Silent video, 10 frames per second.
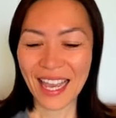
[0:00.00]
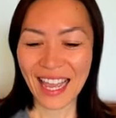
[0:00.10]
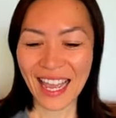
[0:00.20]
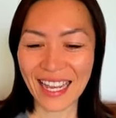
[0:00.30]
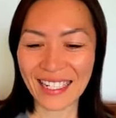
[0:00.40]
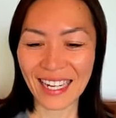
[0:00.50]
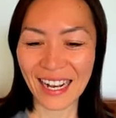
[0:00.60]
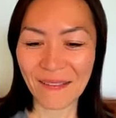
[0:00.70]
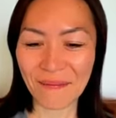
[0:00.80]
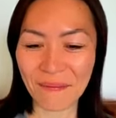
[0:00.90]
And
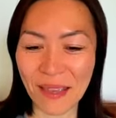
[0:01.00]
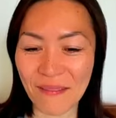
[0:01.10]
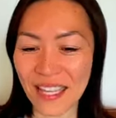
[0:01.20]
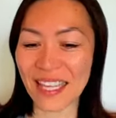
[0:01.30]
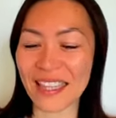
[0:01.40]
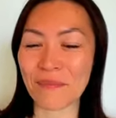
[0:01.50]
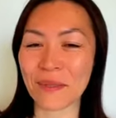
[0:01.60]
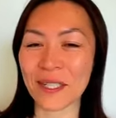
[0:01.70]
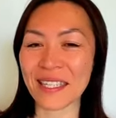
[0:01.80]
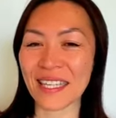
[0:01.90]
maybe in the
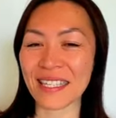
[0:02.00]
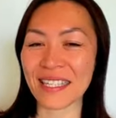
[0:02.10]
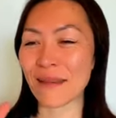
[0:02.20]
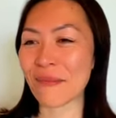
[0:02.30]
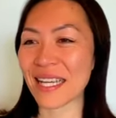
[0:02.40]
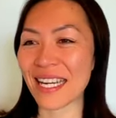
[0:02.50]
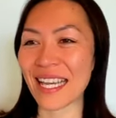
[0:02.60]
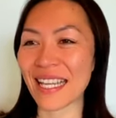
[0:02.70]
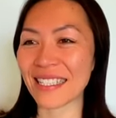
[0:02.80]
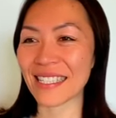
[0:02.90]
process, in the
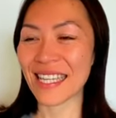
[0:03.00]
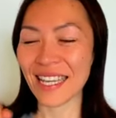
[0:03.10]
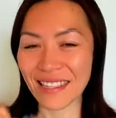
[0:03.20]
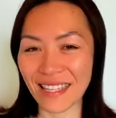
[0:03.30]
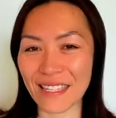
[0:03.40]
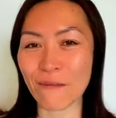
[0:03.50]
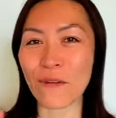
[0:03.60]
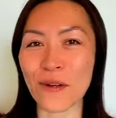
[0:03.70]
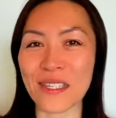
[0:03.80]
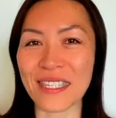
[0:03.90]
beginning, take this
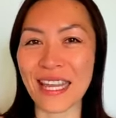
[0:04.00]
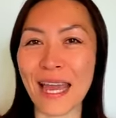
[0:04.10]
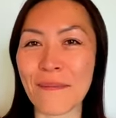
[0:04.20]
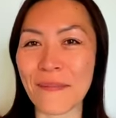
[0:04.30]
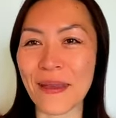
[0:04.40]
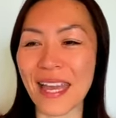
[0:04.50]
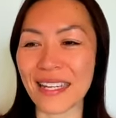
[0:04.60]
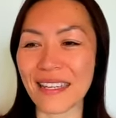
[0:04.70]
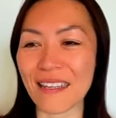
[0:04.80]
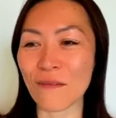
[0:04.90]
first step and
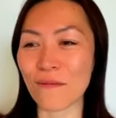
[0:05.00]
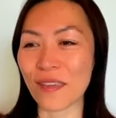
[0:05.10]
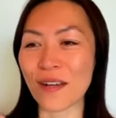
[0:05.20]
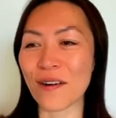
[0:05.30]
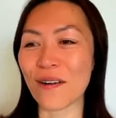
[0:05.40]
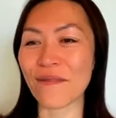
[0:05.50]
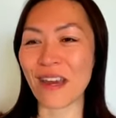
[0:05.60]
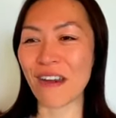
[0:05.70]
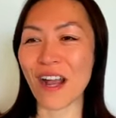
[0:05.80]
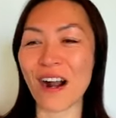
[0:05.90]
you feel
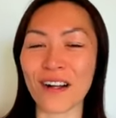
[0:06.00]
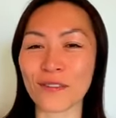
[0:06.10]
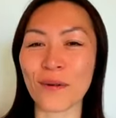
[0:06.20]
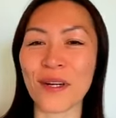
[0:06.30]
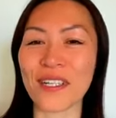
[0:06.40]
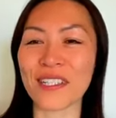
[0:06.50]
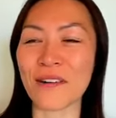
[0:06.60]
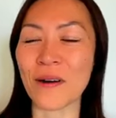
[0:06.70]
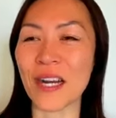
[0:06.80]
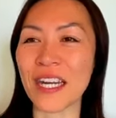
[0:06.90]
very awkward,
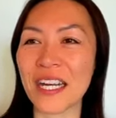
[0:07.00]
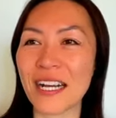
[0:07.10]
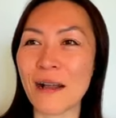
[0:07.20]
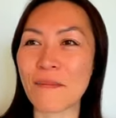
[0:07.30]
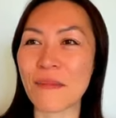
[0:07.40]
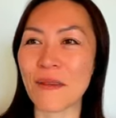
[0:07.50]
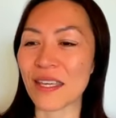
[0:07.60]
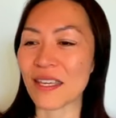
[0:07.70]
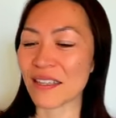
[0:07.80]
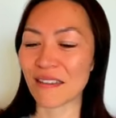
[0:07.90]
or
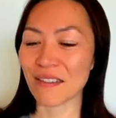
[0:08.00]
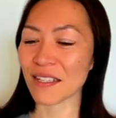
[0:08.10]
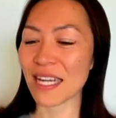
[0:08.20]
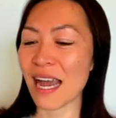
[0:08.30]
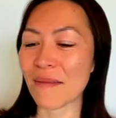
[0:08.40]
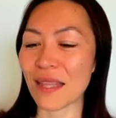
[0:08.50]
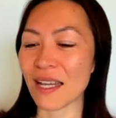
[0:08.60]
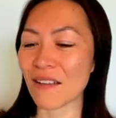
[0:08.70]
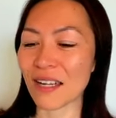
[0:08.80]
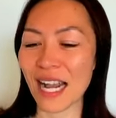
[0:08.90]
maybe there's a time
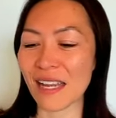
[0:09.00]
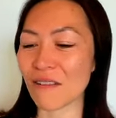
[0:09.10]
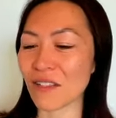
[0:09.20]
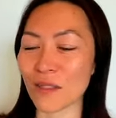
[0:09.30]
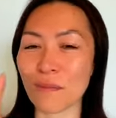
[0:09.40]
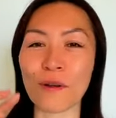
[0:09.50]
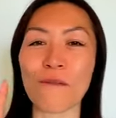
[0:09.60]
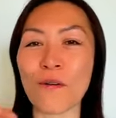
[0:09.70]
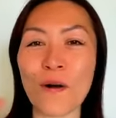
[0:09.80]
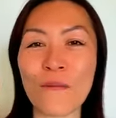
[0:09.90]
that you're kind of just
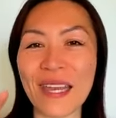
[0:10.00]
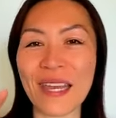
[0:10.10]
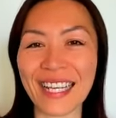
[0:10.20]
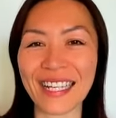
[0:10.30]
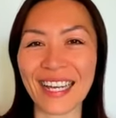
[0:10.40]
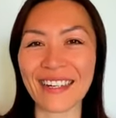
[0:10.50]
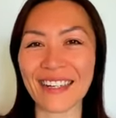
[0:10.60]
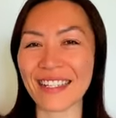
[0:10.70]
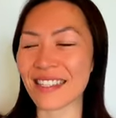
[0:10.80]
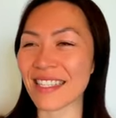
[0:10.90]
performing and
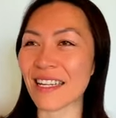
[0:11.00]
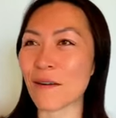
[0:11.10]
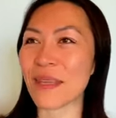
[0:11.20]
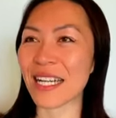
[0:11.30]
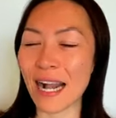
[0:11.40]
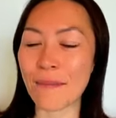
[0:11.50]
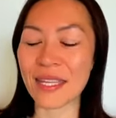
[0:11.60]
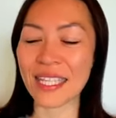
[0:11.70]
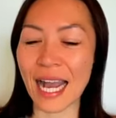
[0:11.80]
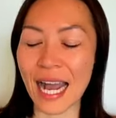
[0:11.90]
instead of
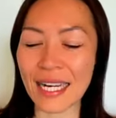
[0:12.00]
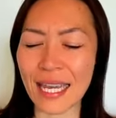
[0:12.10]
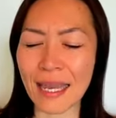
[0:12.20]
becoming that.